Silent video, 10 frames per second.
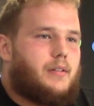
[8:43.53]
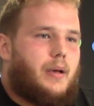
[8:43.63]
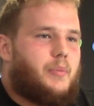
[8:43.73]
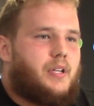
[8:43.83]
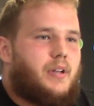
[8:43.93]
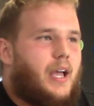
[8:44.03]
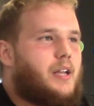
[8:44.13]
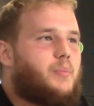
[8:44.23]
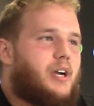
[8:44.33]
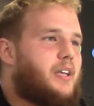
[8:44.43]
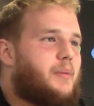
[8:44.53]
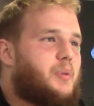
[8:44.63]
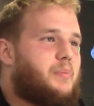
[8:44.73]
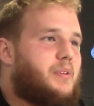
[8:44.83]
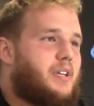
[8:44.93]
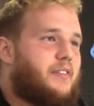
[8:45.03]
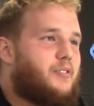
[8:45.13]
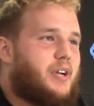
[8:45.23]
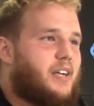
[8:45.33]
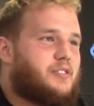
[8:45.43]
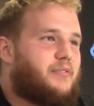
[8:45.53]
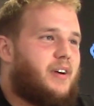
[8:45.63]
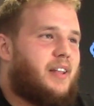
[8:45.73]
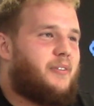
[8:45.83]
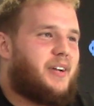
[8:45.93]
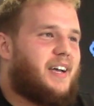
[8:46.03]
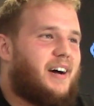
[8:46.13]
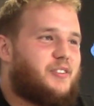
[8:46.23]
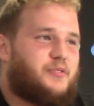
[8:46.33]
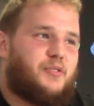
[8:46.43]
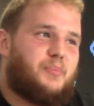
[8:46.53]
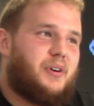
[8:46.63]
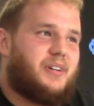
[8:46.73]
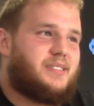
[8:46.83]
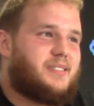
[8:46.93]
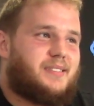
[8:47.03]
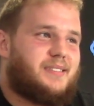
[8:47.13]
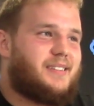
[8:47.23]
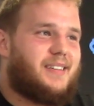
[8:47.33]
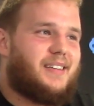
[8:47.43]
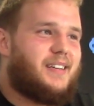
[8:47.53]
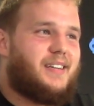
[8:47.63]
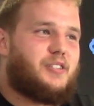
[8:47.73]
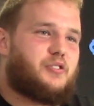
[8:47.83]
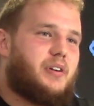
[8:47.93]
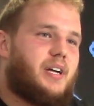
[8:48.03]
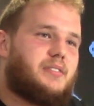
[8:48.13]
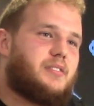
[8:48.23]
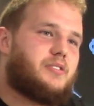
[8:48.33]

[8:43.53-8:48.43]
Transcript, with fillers: I mean, anybody can be beat. If you guys are following college football, it's it's crazy.